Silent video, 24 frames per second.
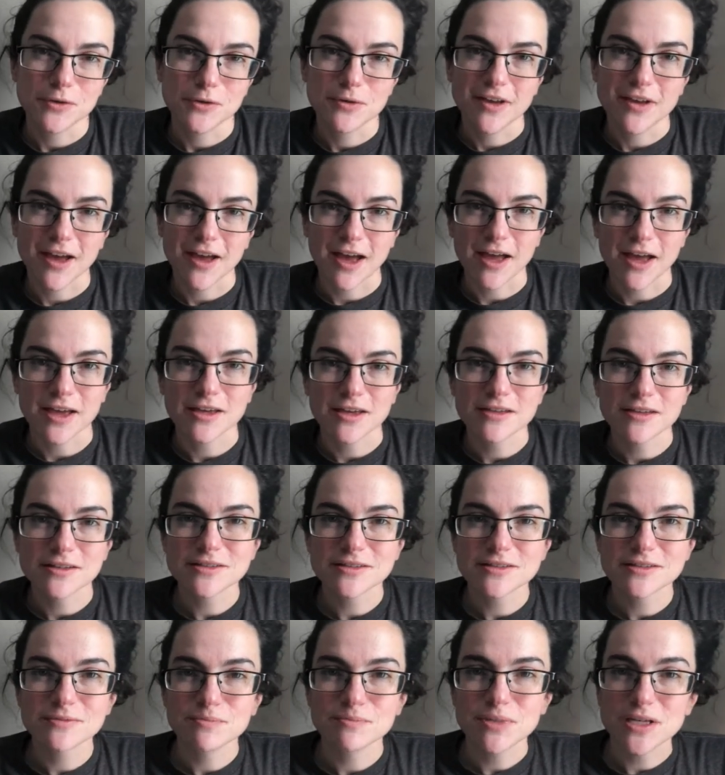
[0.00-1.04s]

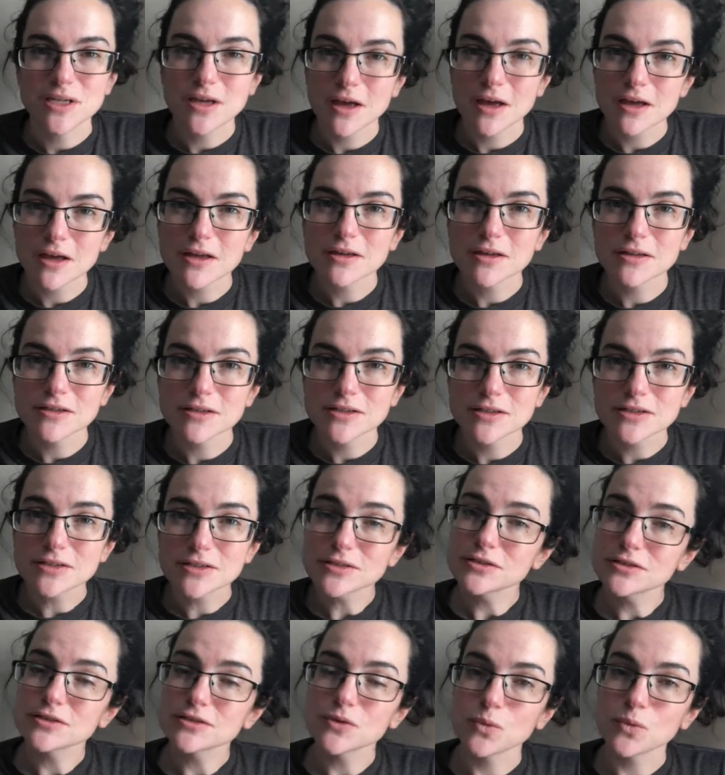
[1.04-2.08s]
guys
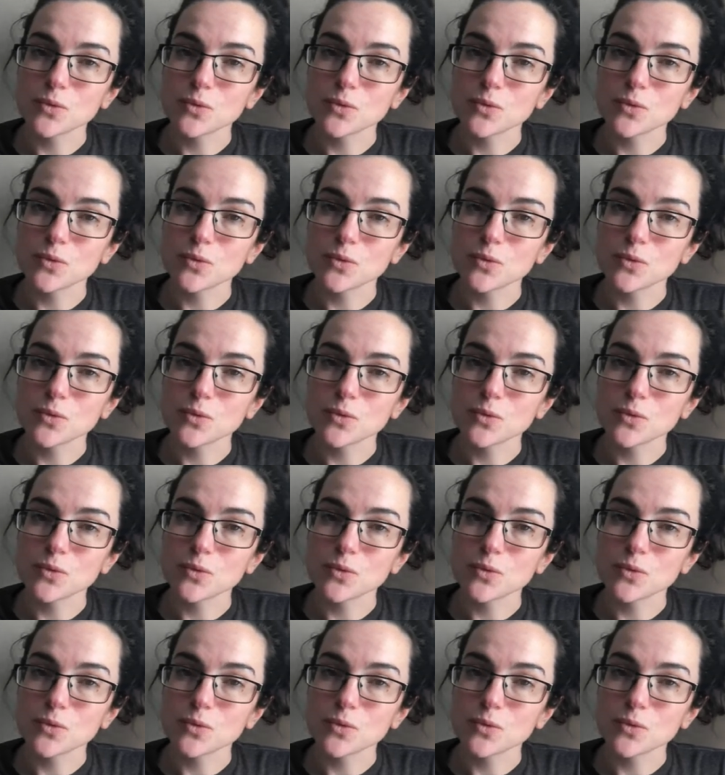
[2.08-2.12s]
because